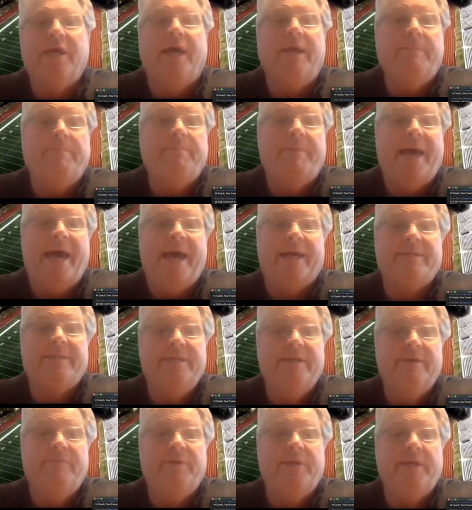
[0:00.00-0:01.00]
type
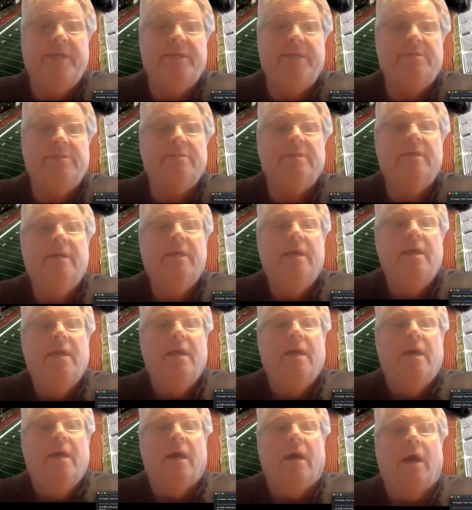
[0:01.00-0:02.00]
activities
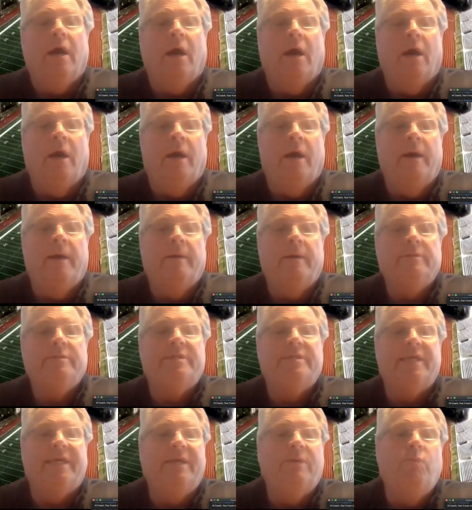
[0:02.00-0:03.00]

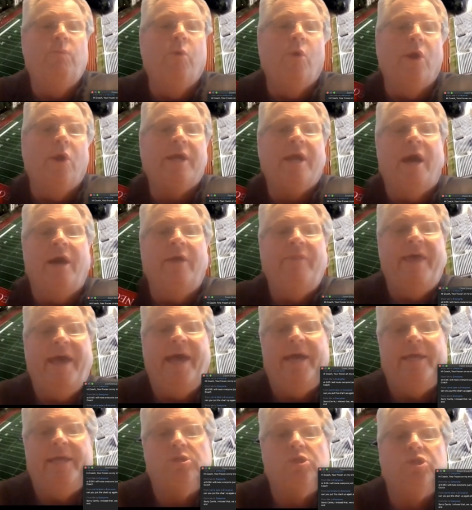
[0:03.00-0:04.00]
to work on that